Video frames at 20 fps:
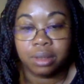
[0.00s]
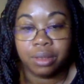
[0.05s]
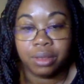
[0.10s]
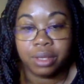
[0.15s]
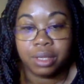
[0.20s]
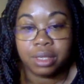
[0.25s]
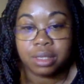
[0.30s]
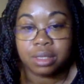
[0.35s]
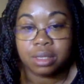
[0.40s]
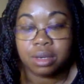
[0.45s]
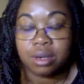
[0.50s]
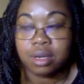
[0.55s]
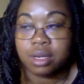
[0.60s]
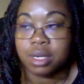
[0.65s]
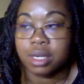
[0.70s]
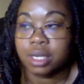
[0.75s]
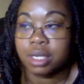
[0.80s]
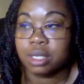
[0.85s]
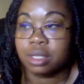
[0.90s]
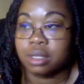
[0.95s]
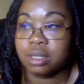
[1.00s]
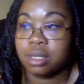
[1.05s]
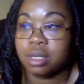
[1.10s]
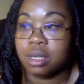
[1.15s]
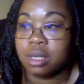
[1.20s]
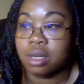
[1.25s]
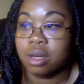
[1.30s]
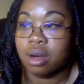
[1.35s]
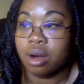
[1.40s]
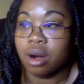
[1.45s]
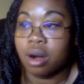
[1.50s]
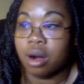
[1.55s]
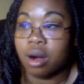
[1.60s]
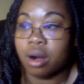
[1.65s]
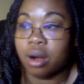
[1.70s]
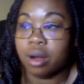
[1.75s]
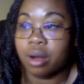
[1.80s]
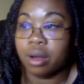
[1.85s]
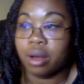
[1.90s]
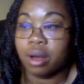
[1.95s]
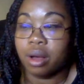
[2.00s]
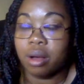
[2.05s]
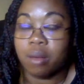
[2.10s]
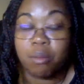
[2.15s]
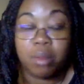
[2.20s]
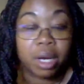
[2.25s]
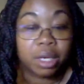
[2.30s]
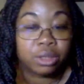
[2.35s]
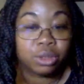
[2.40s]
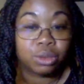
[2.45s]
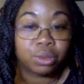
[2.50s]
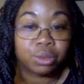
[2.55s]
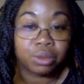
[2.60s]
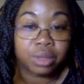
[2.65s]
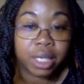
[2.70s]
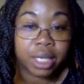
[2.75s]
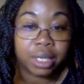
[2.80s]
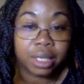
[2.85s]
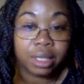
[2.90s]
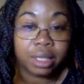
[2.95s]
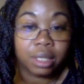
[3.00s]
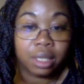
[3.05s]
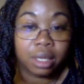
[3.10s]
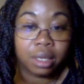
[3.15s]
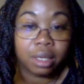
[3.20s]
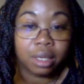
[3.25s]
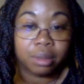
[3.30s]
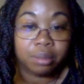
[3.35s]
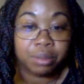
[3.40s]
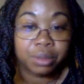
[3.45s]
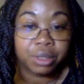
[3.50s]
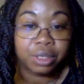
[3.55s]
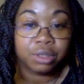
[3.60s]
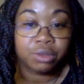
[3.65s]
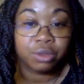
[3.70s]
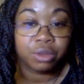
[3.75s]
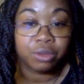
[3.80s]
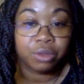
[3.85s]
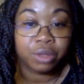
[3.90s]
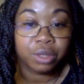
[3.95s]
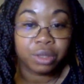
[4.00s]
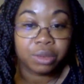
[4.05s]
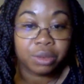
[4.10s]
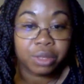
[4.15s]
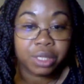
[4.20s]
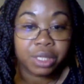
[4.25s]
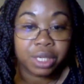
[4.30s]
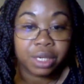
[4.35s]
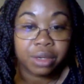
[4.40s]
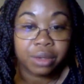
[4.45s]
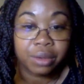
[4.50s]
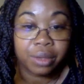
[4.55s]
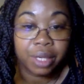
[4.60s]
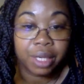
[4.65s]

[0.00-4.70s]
things on our Module 9, and please feel free to reach out.